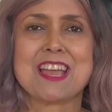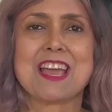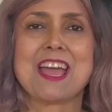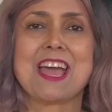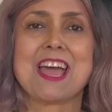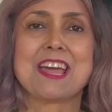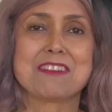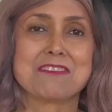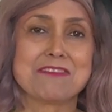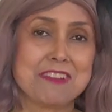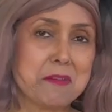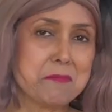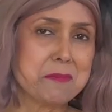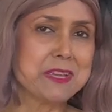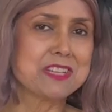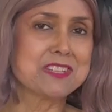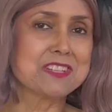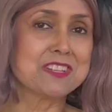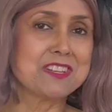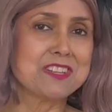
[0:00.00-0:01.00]
at
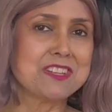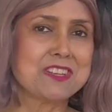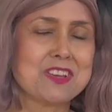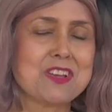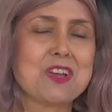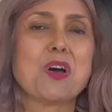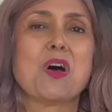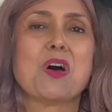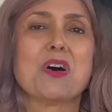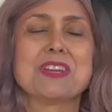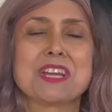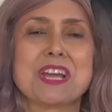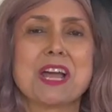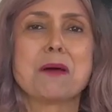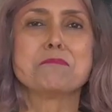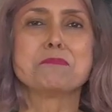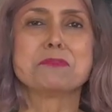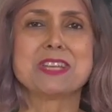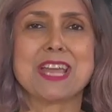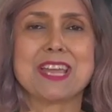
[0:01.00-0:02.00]
Flemington on
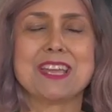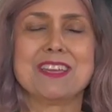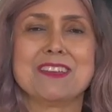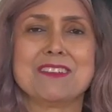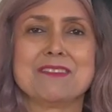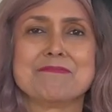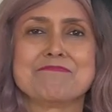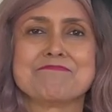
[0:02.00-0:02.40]
Cup Day.